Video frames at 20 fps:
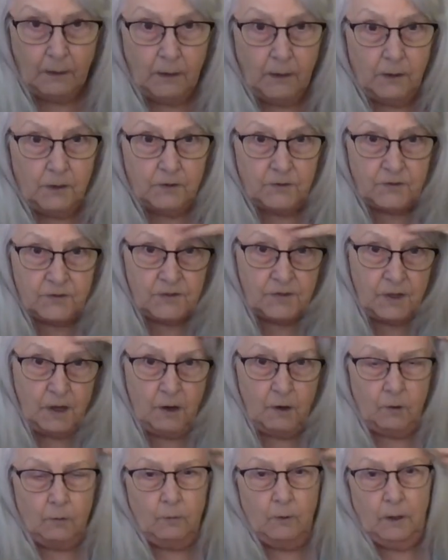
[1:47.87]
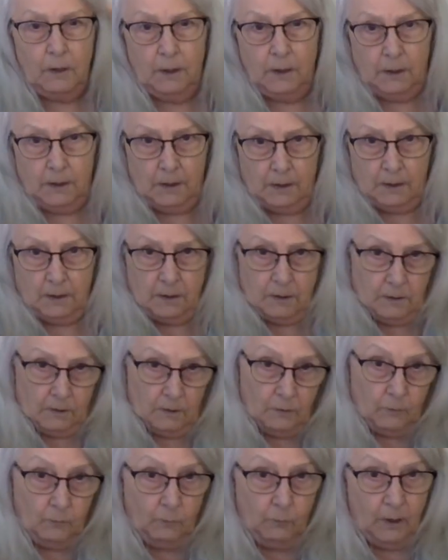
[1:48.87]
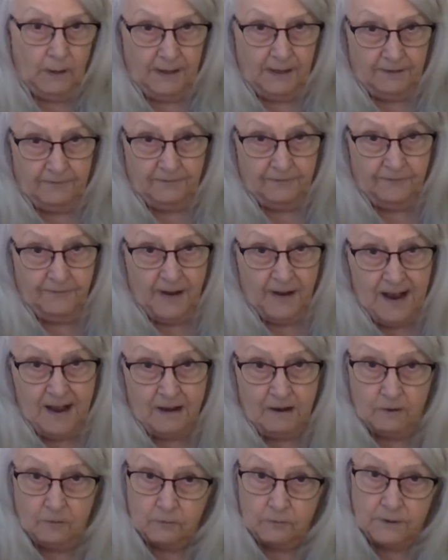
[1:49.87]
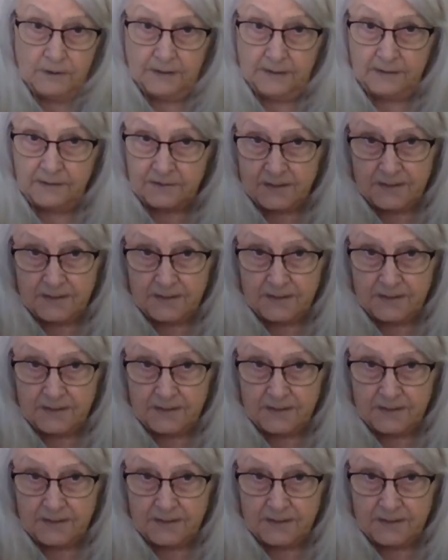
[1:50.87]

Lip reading: So what I've found is